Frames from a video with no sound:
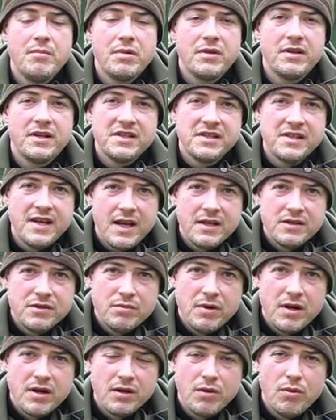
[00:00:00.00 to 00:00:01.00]
but the
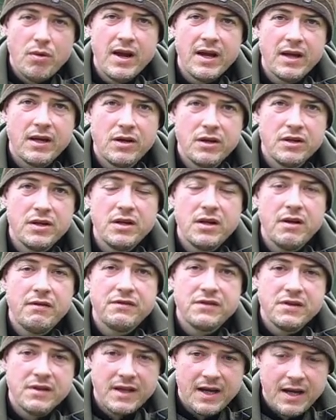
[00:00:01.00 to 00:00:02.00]
sets weren't quite good
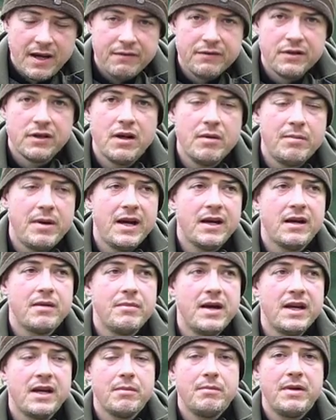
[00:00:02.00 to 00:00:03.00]
enough, so they have to go back
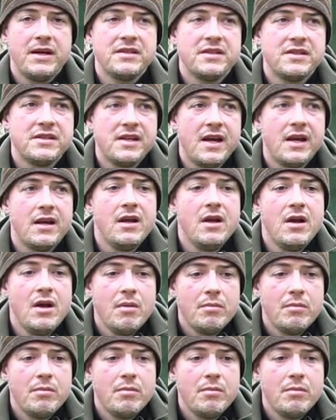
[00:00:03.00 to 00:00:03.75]
and make a better set.